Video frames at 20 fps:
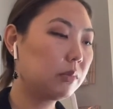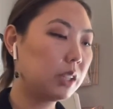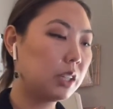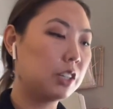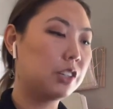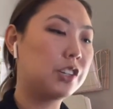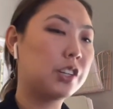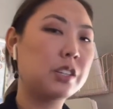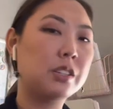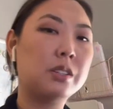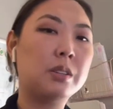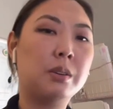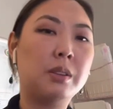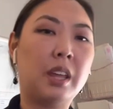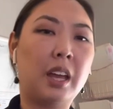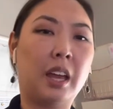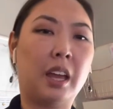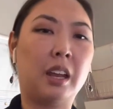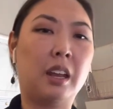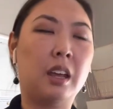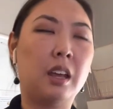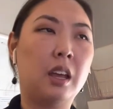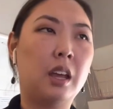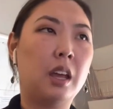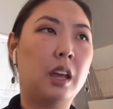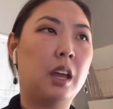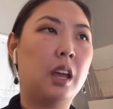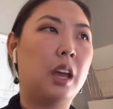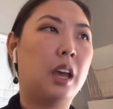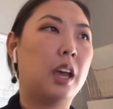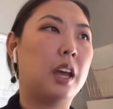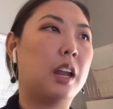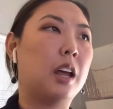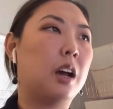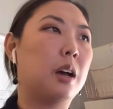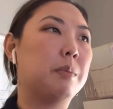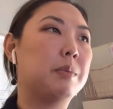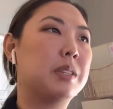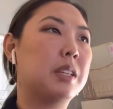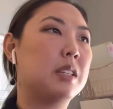just so that it
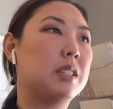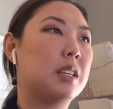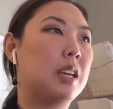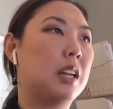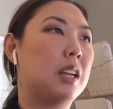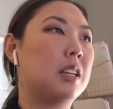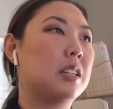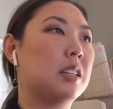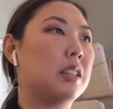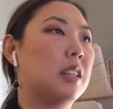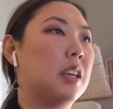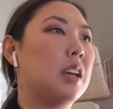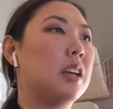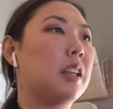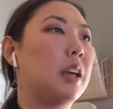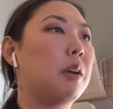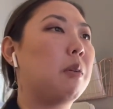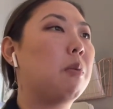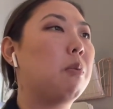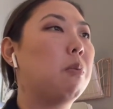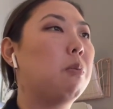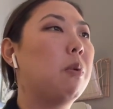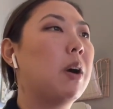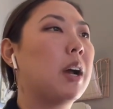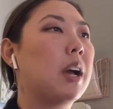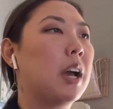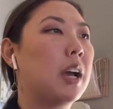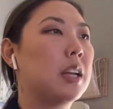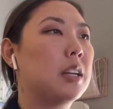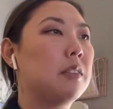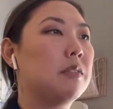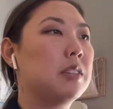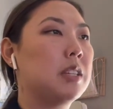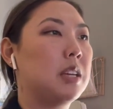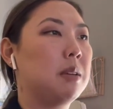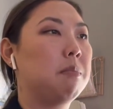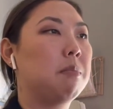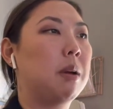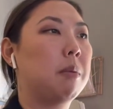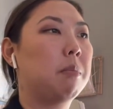helps us getting to think like, what kind of
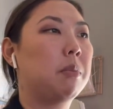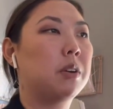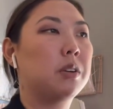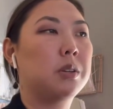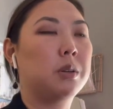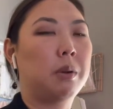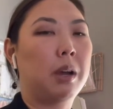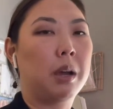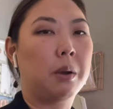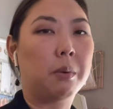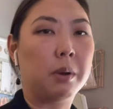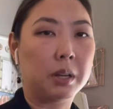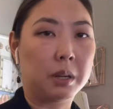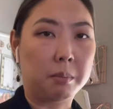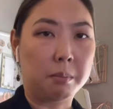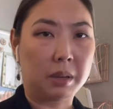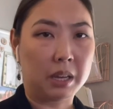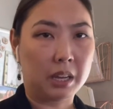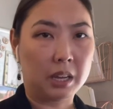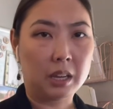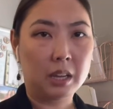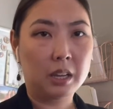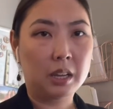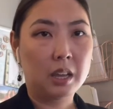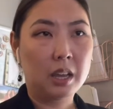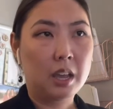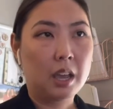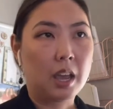team member do I want to be,